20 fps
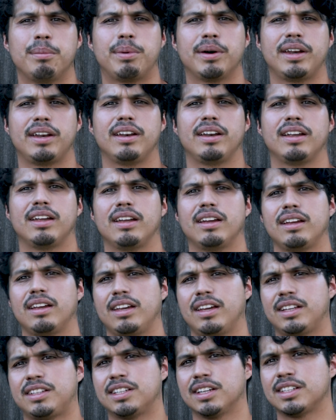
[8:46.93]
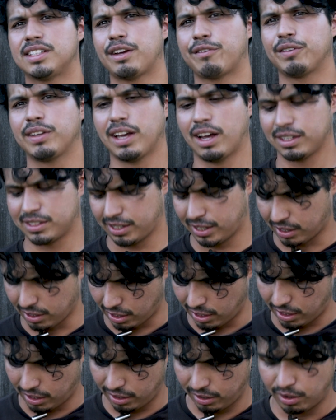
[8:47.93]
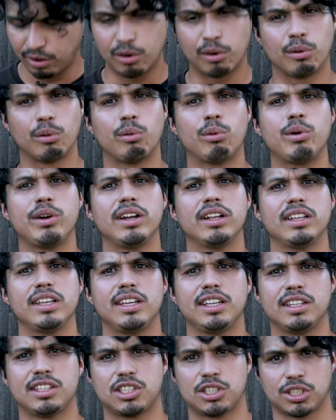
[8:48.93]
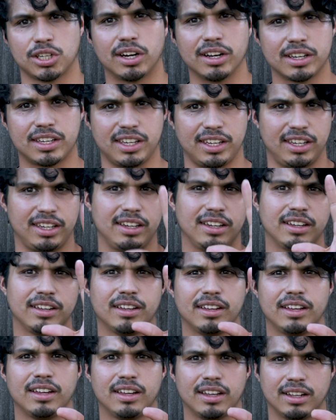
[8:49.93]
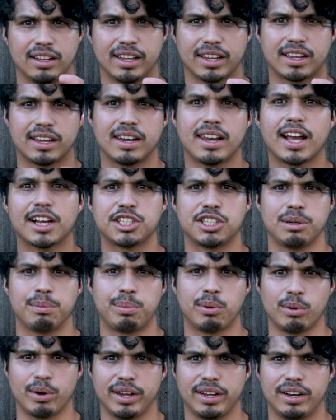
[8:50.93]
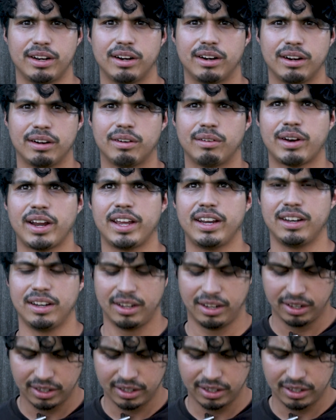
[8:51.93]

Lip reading: but it definitely has like a really chunky like connection point, right?